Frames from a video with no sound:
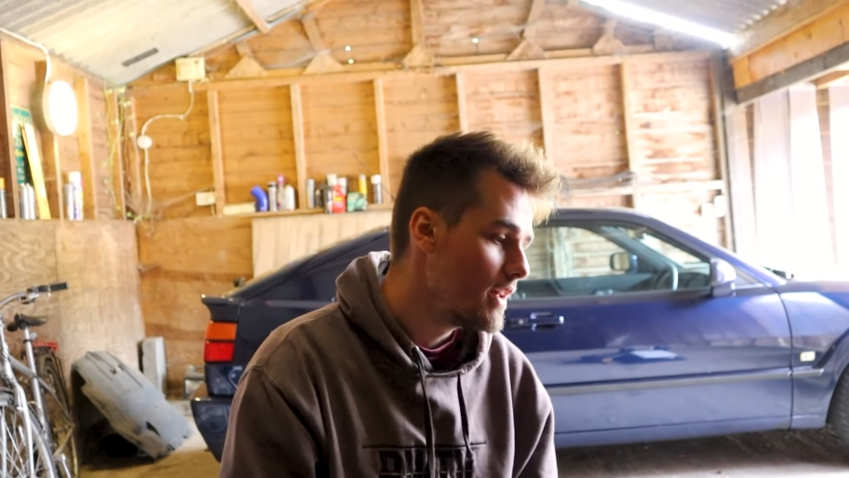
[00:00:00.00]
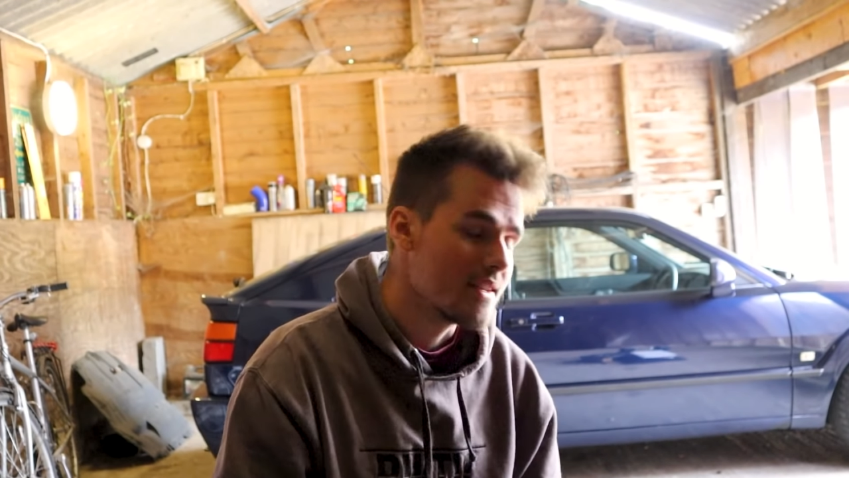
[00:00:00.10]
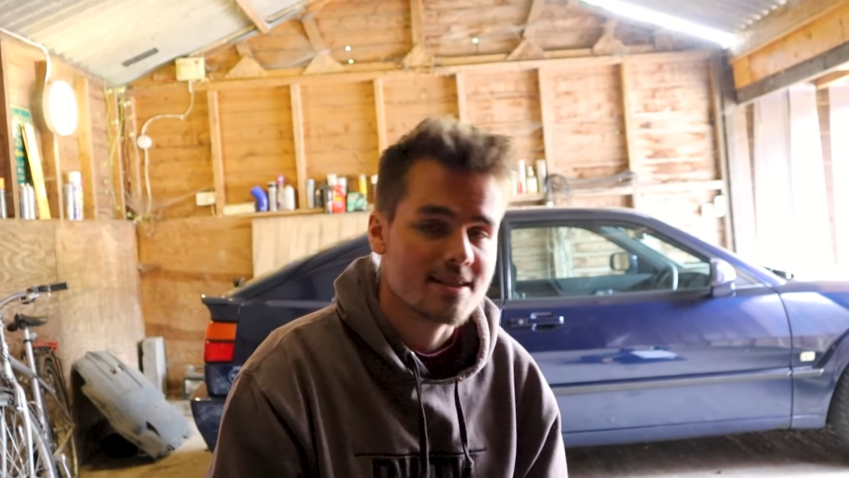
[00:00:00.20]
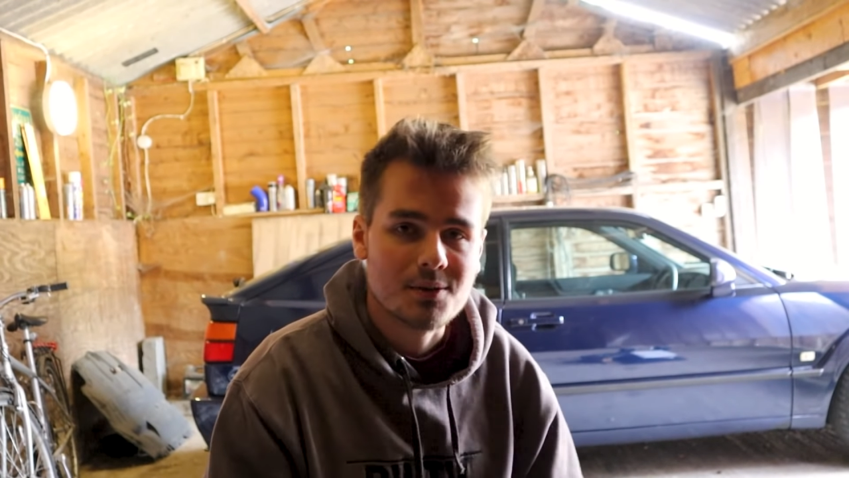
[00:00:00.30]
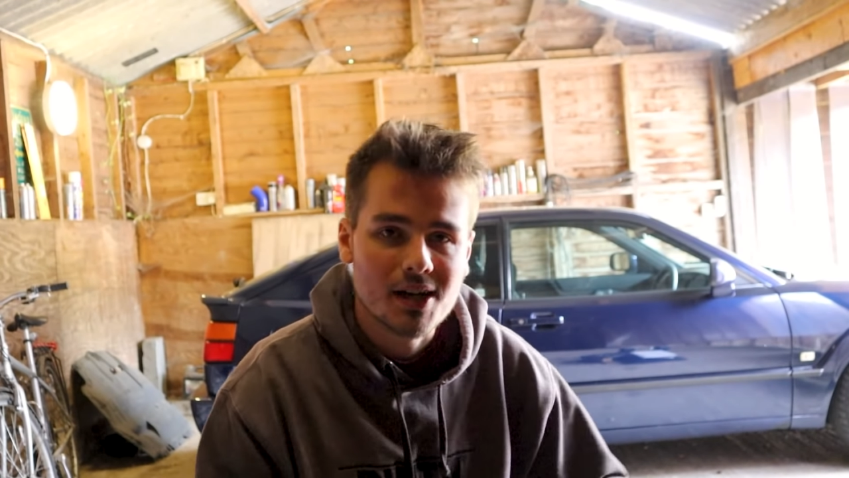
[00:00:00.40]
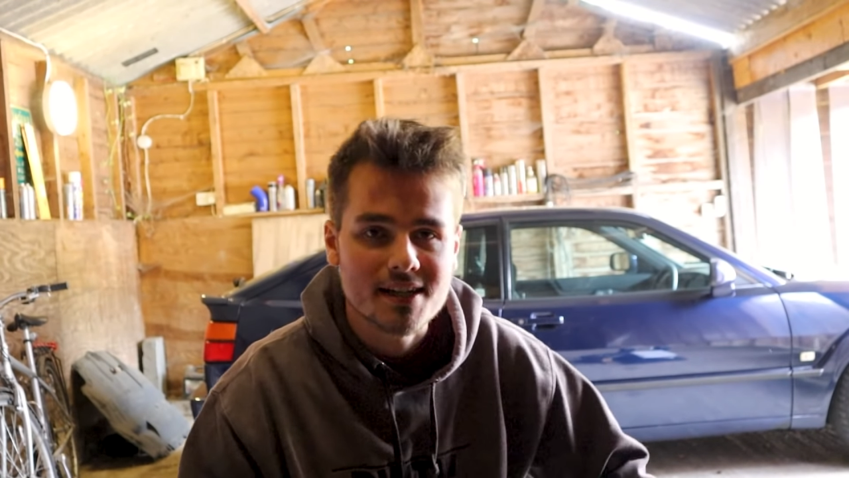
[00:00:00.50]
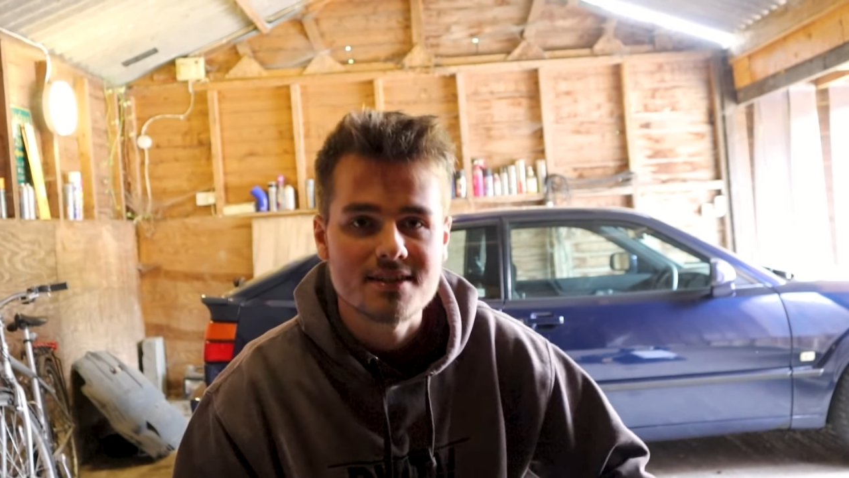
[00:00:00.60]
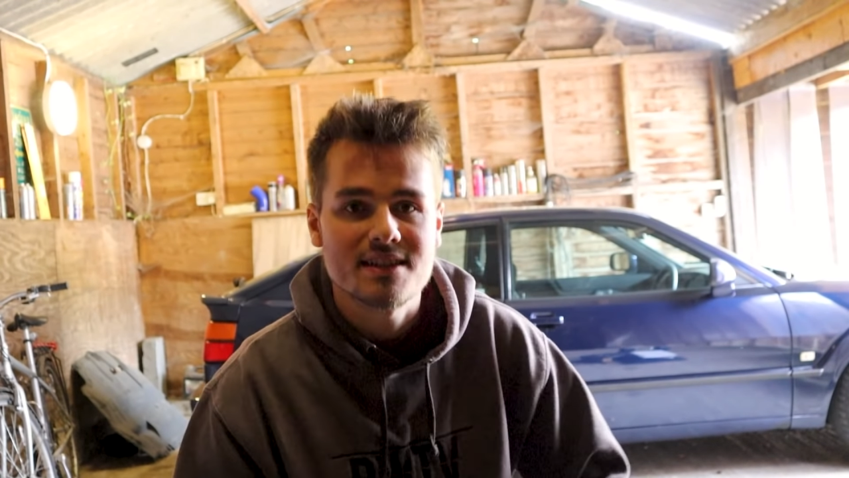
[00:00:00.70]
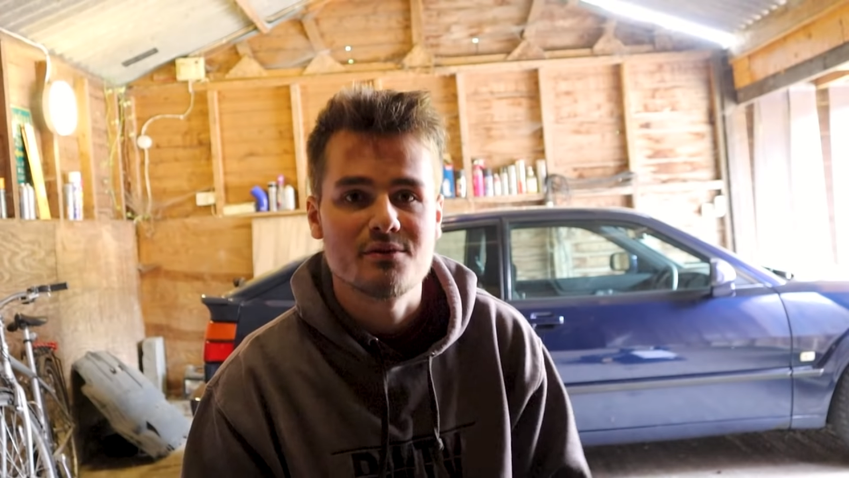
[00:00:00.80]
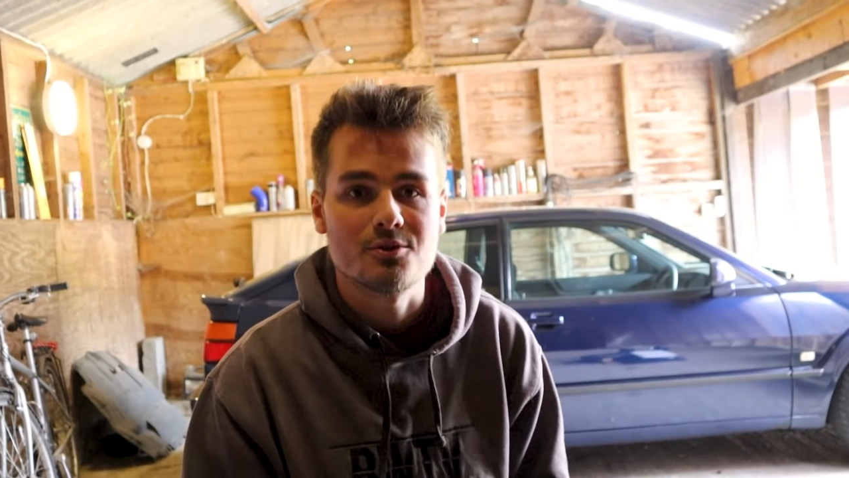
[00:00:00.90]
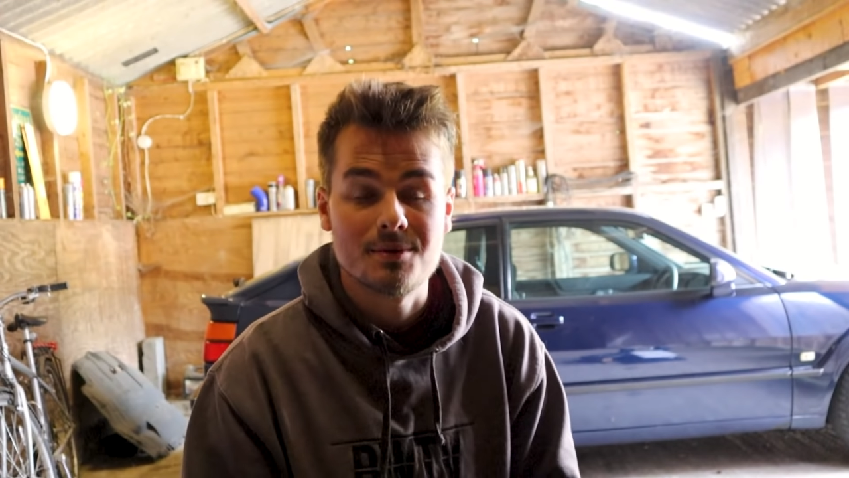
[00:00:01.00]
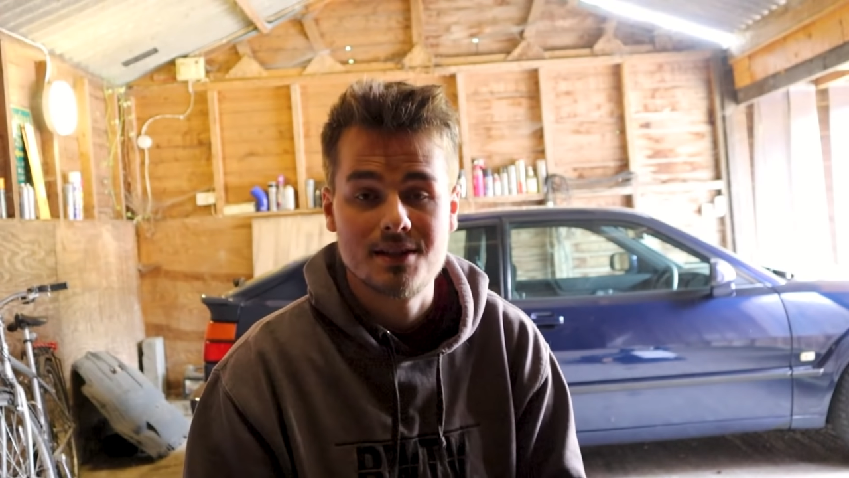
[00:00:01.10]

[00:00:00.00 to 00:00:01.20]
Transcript: see what I can see from the